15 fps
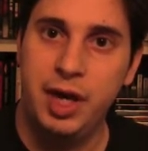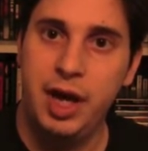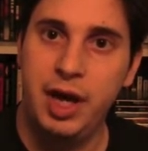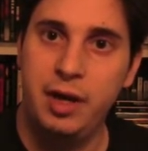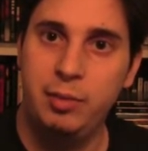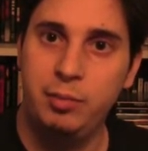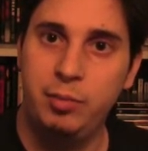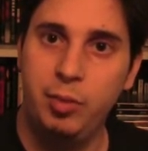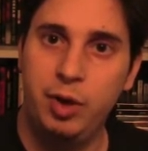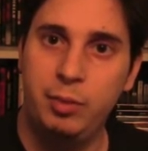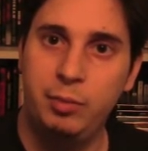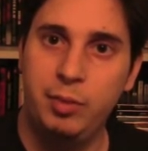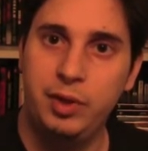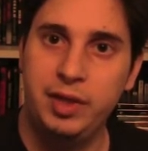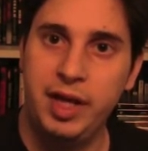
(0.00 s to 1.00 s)

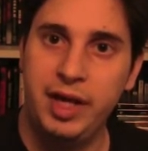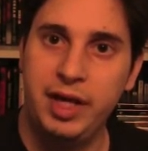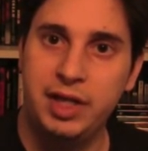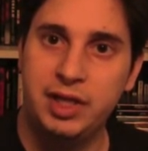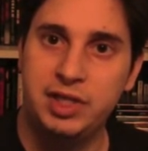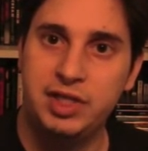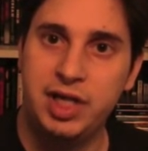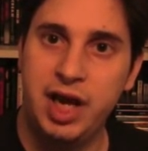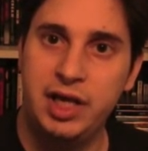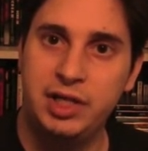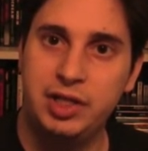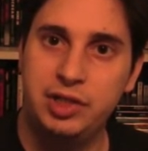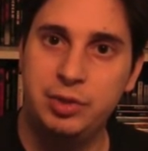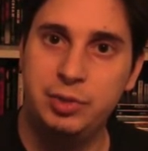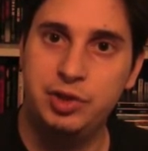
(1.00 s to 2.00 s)
They get assigned
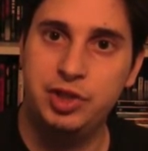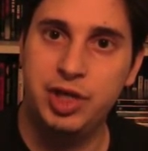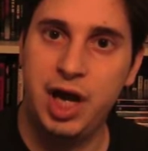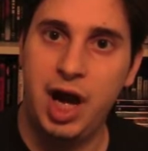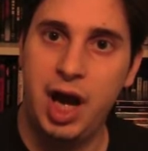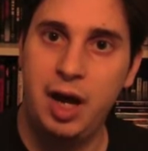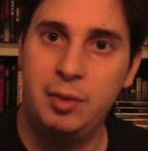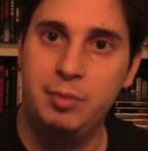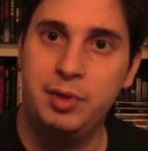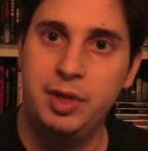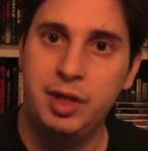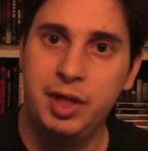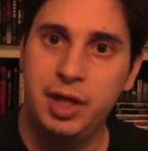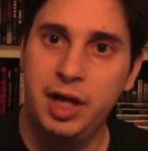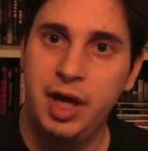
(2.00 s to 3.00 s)
to do a job,
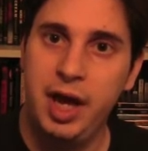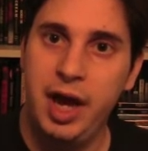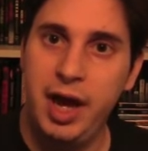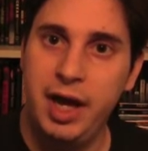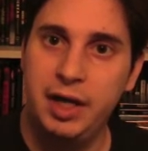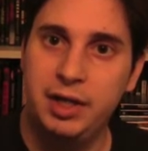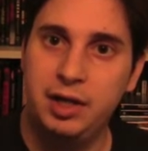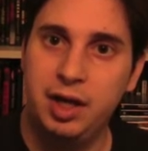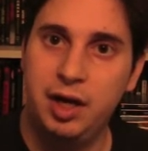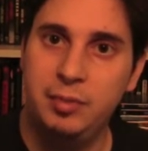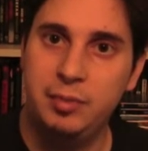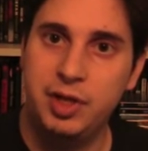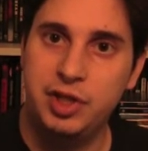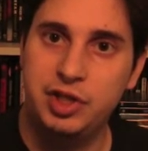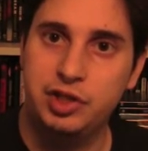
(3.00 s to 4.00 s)

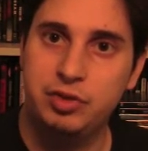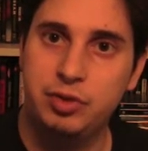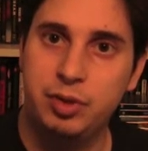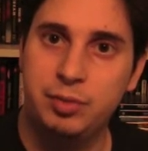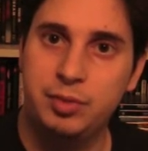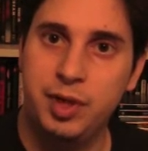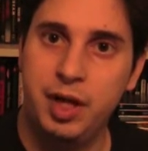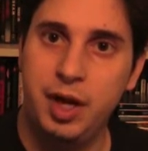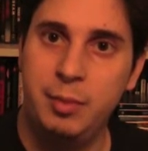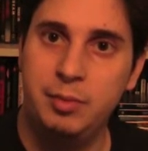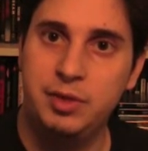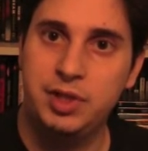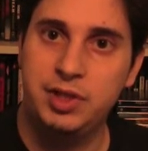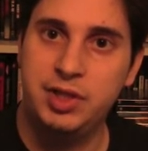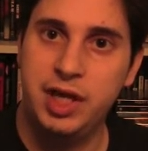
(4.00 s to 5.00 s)
and they screw
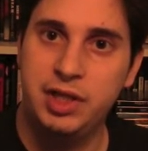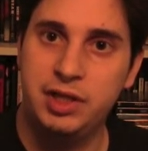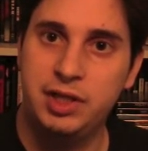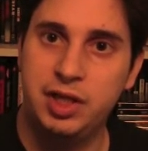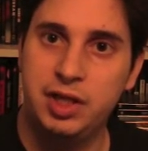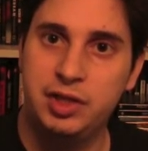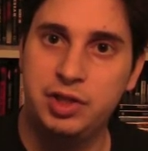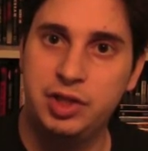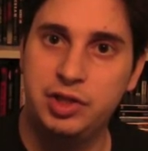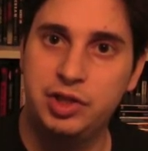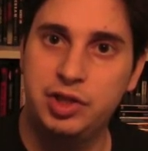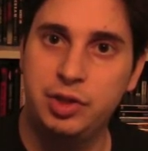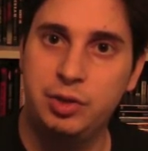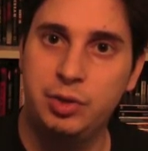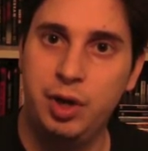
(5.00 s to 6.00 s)
up to take
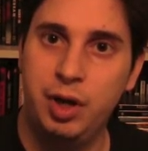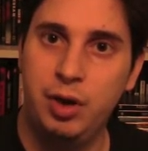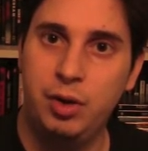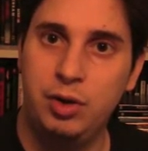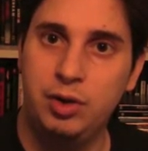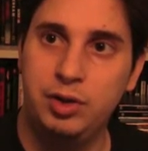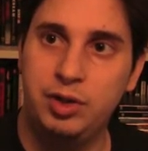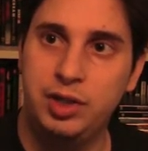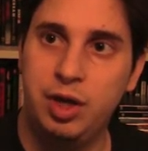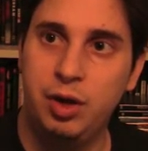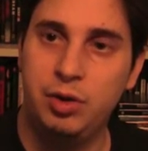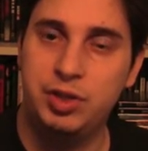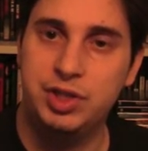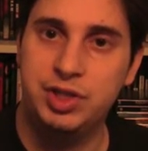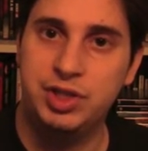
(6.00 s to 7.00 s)
the
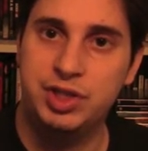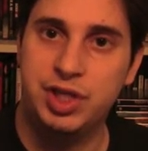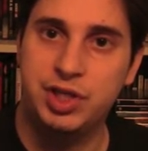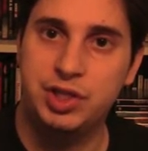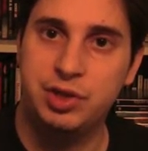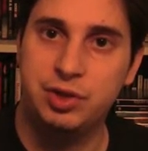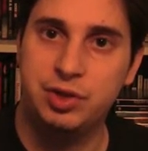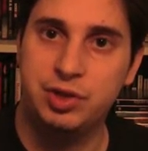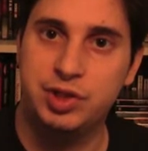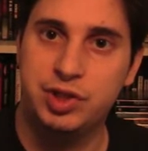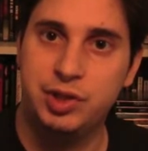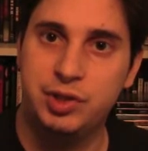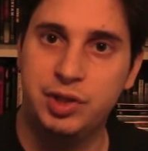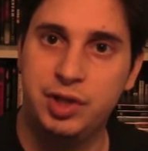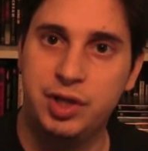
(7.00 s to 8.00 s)
Olsen sisters
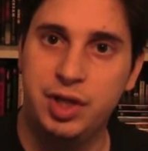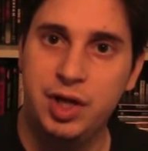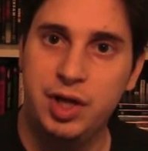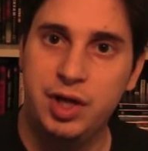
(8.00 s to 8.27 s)
to the